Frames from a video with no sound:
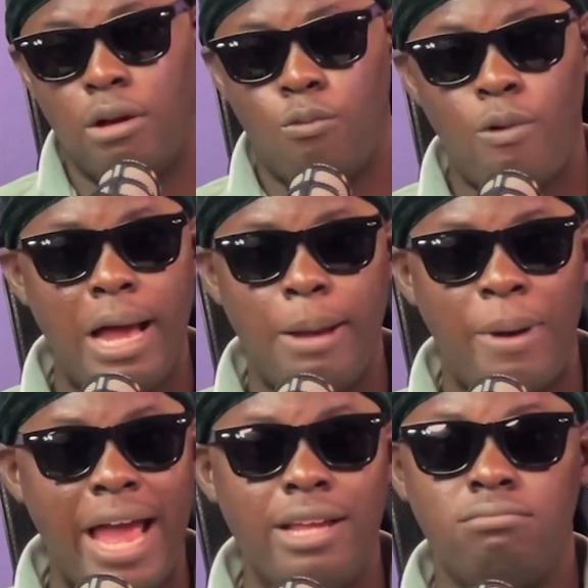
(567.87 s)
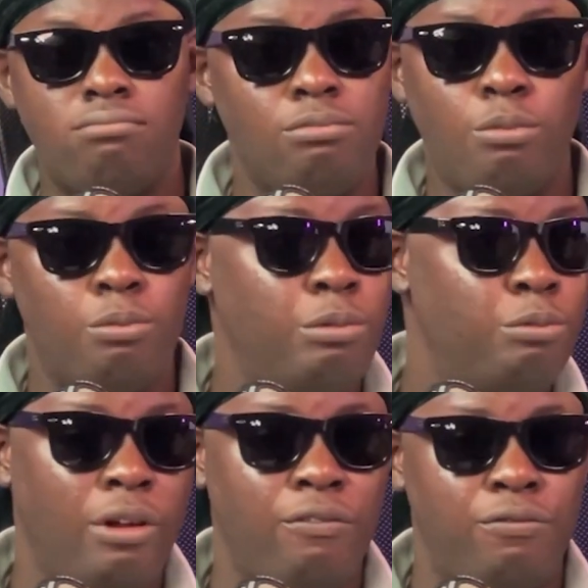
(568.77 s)
Whereby
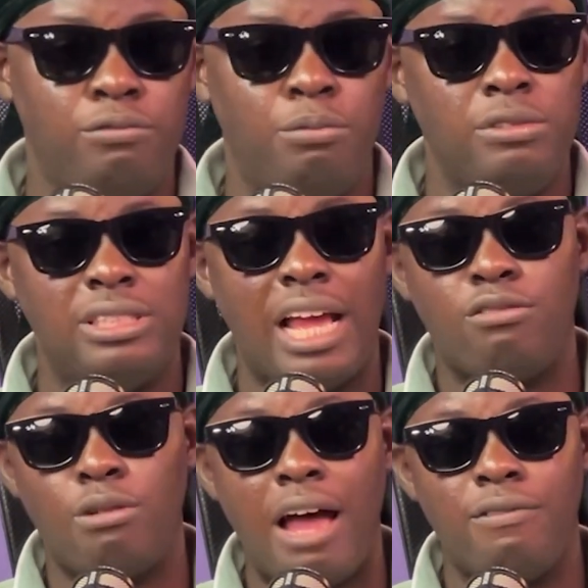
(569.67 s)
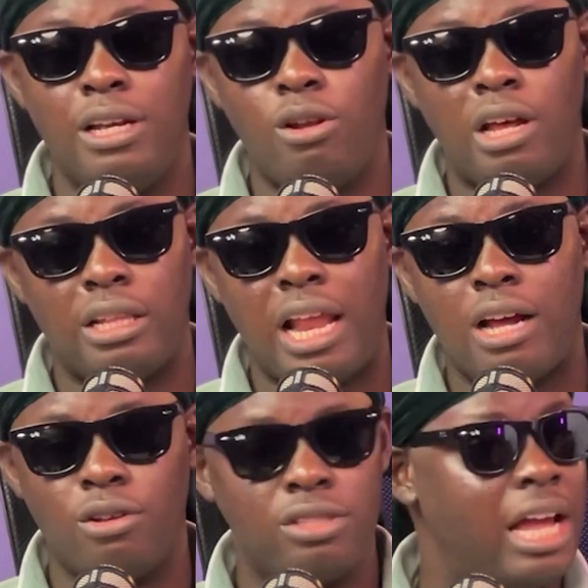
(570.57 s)
we've decided to have a
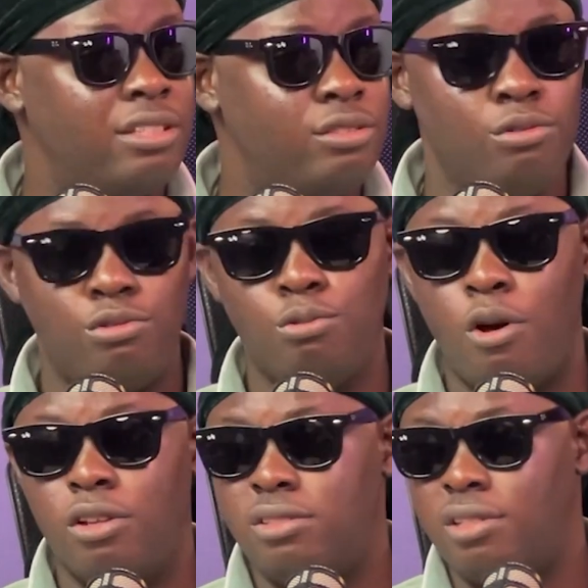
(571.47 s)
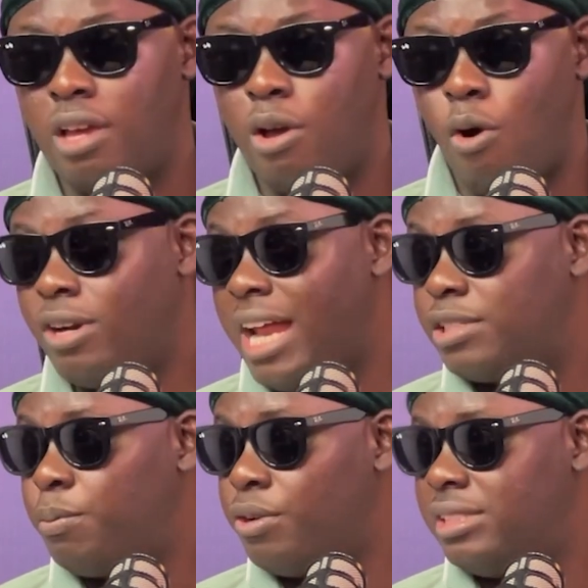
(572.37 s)
lackluster attitude towards other
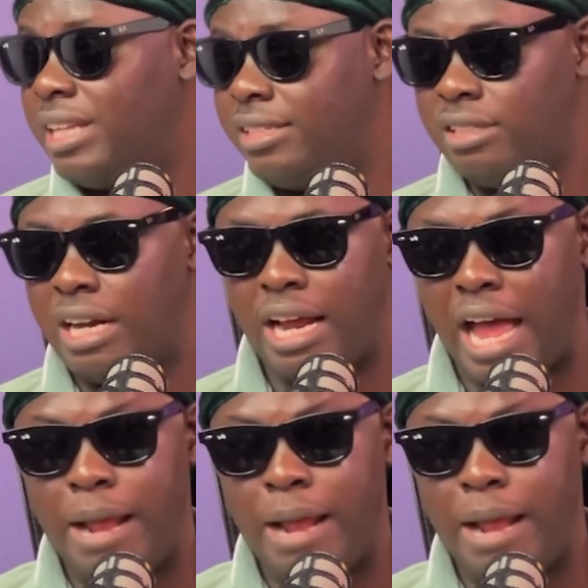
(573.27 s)
sports in Nigeria.